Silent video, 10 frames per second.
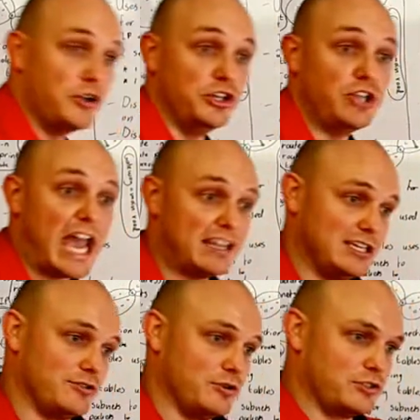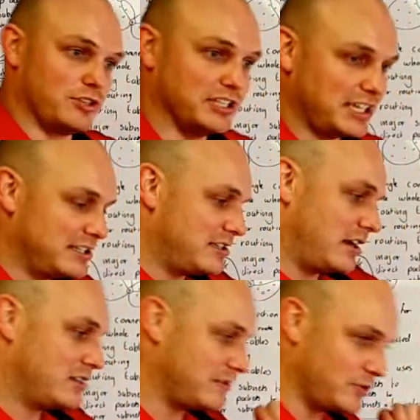oh, you need to add these routes, and sends
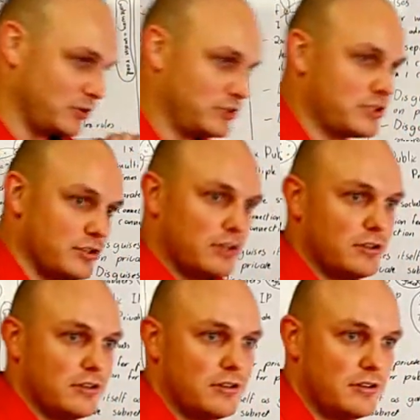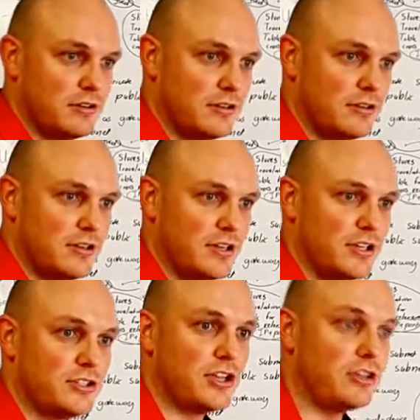the list of routes
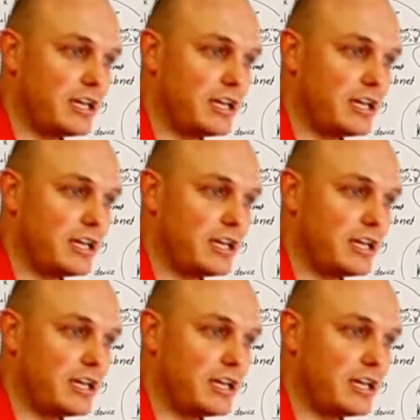so